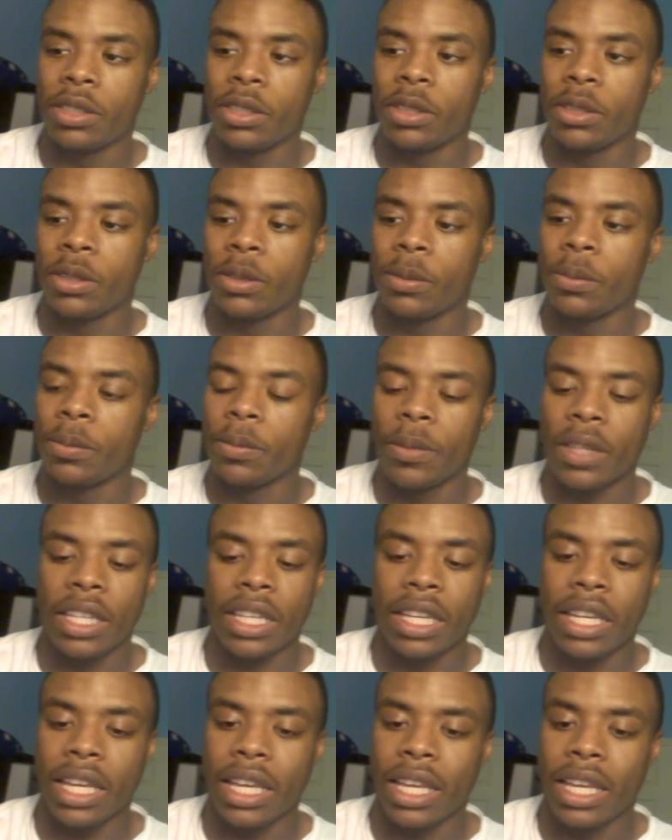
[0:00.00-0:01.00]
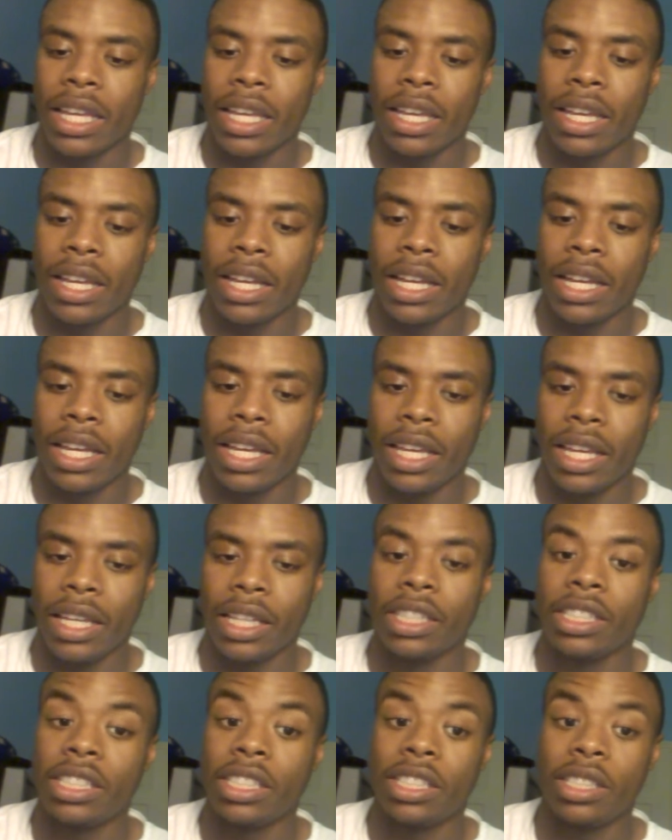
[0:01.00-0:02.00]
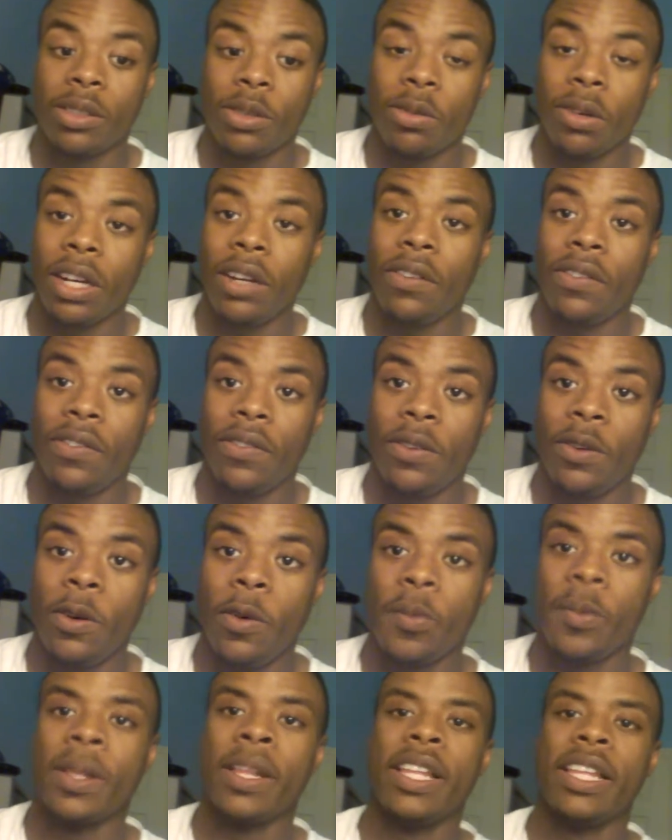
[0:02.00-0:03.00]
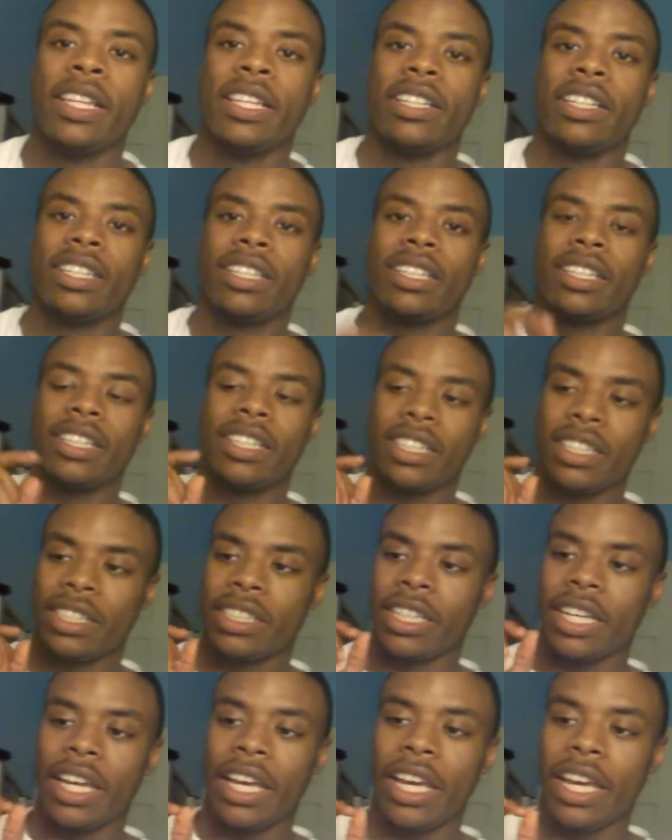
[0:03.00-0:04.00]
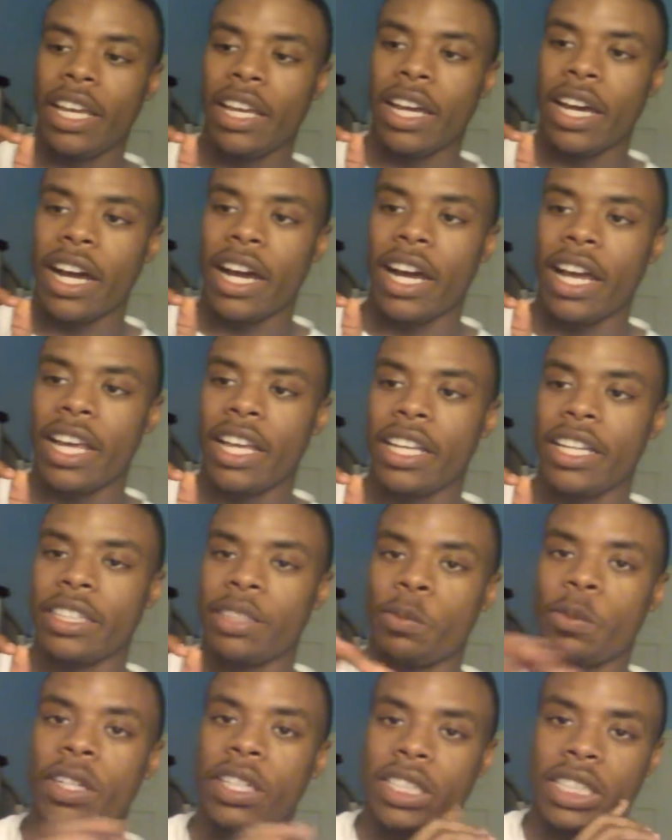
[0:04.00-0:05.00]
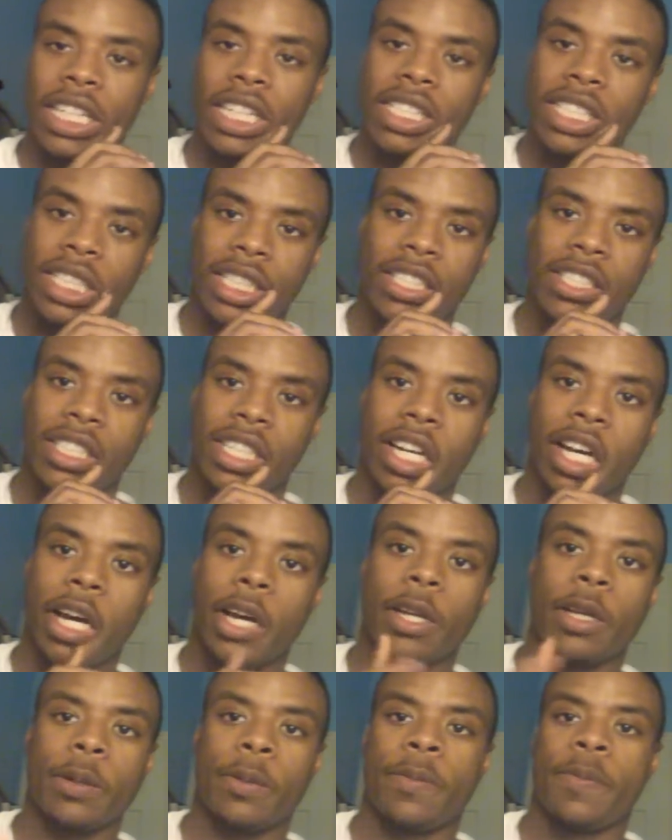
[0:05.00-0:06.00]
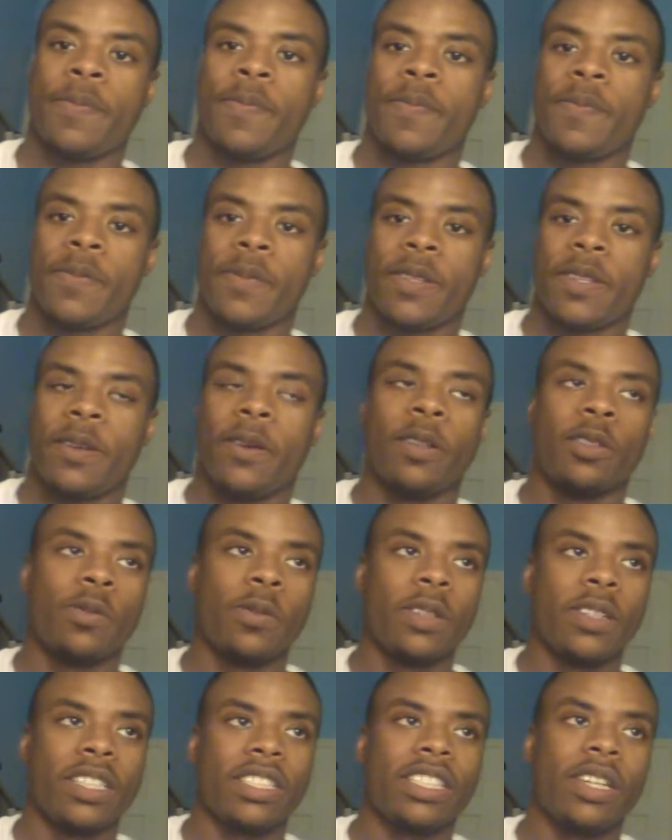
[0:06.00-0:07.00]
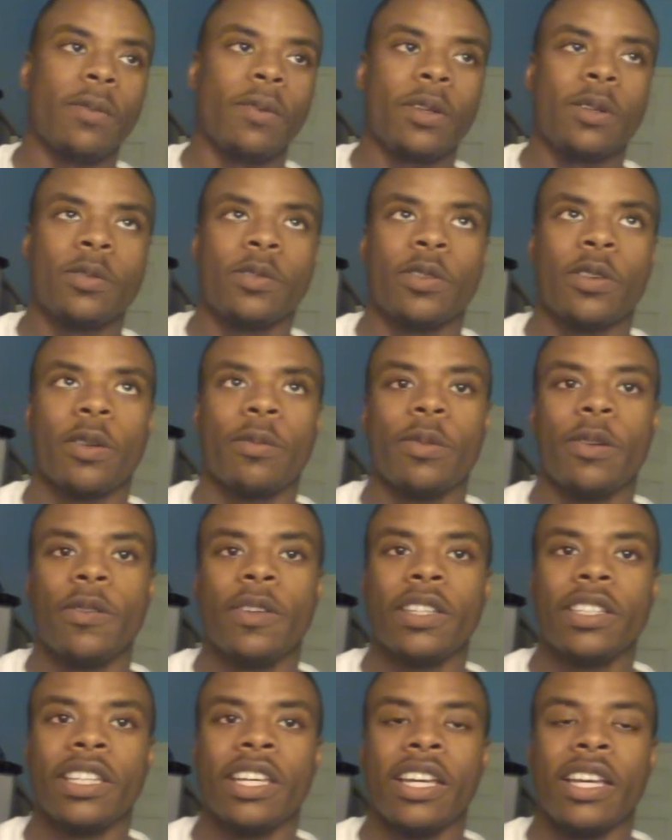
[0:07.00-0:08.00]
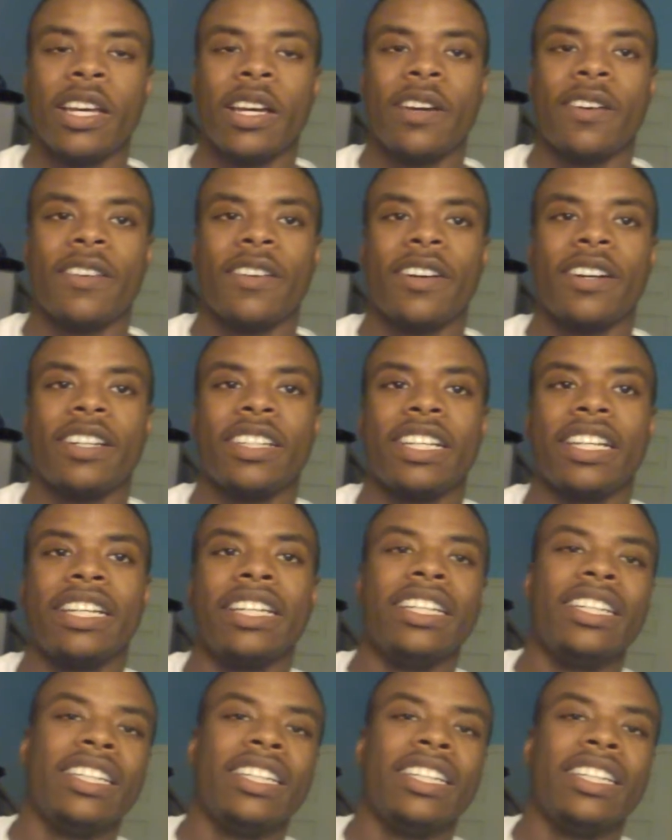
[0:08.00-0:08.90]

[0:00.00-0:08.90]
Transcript: them. And it's a great film because it really takes its time. It's not one of those horror movies where